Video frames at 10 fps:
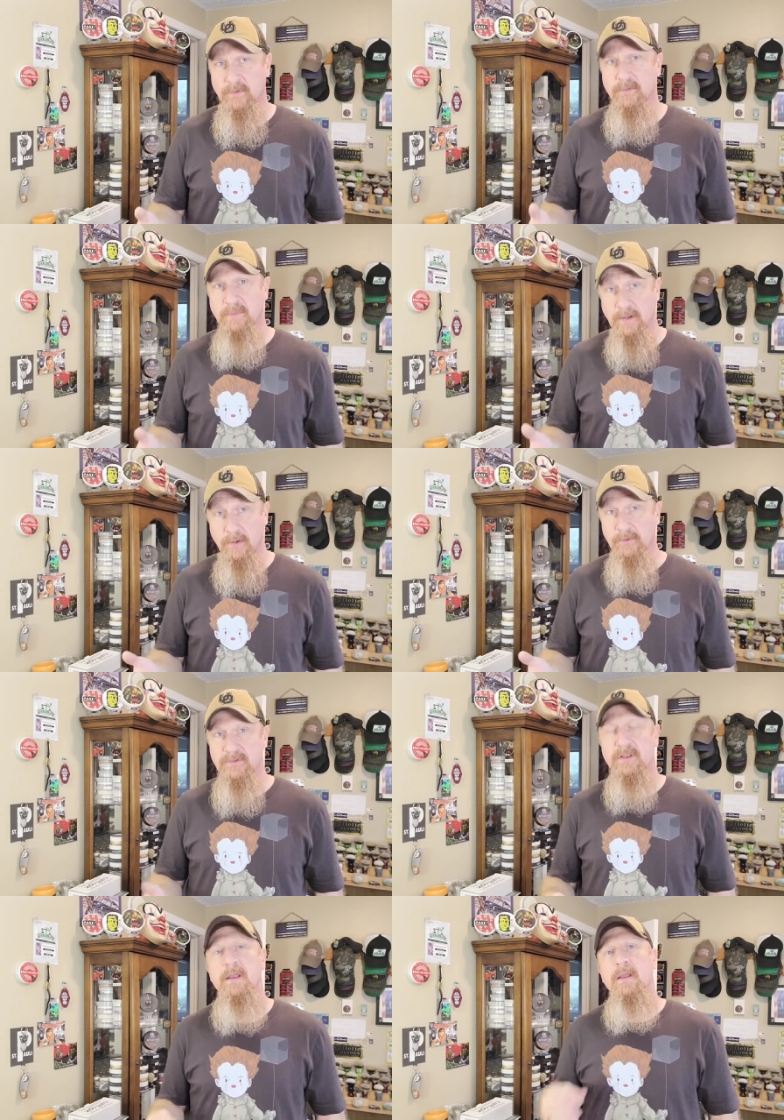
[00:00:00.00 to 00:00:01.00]
will, my
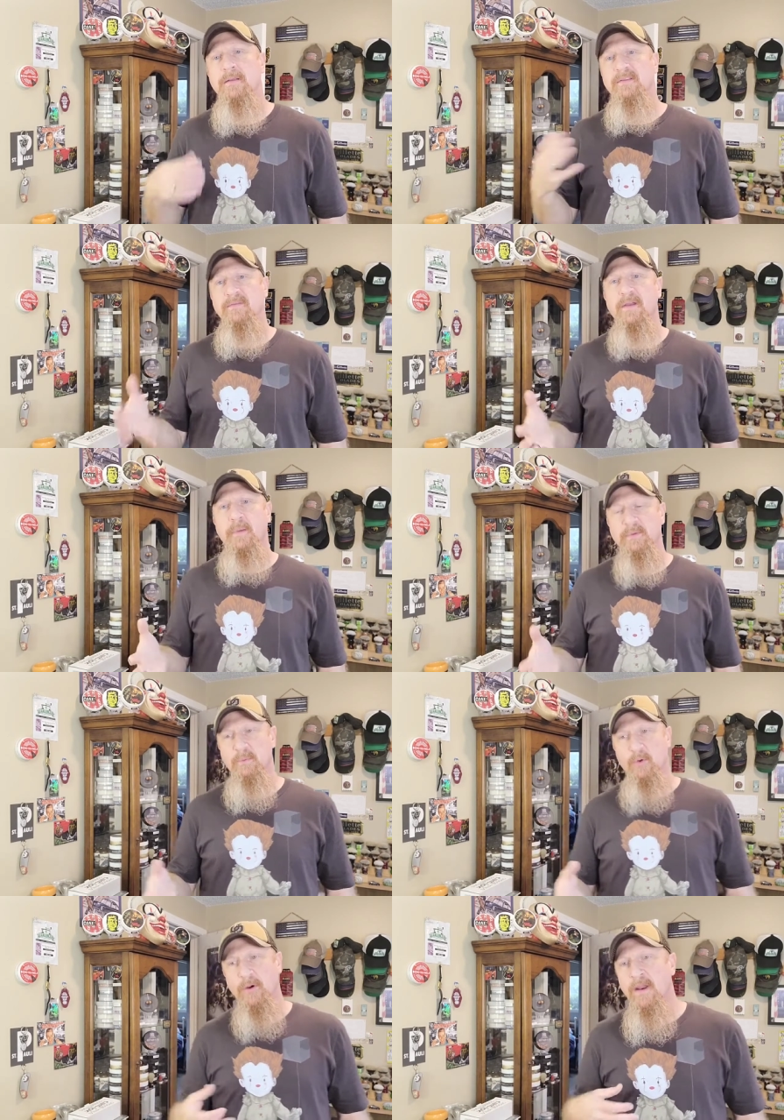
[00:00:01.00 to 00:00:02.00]
nose developed
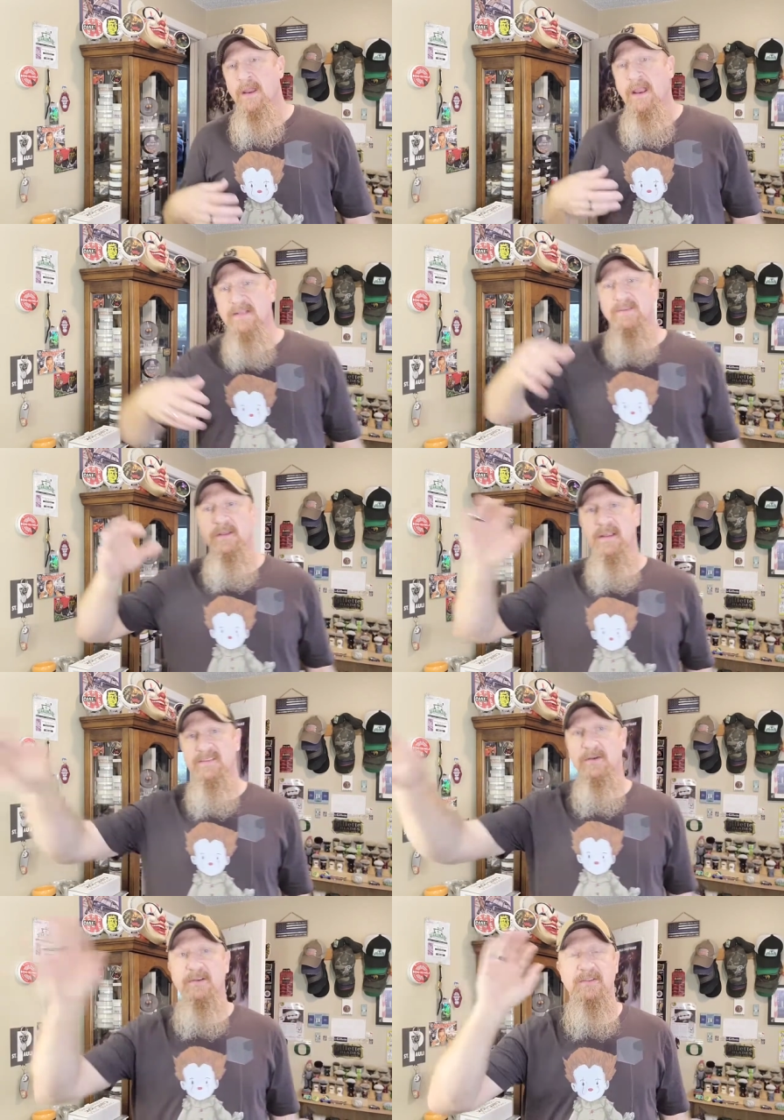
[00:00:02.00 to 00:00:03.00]
more. And so then I started